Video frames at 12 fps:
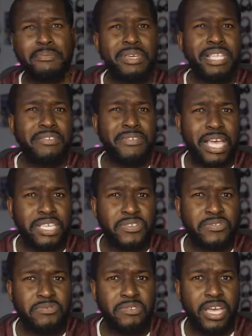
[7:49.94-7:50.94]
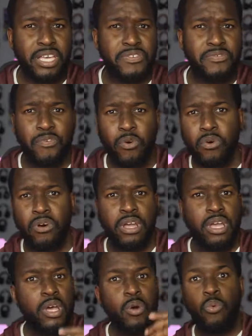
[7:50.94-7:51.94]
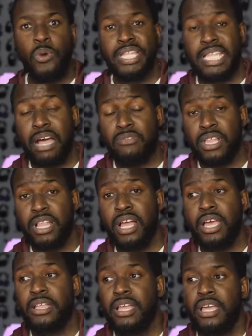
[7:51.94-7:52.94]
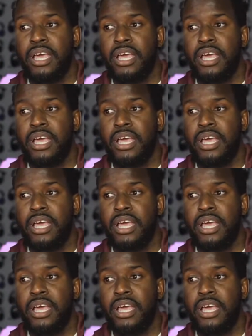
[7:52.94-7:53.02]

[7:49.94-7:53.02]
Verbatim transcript: I believe, S four way down the line.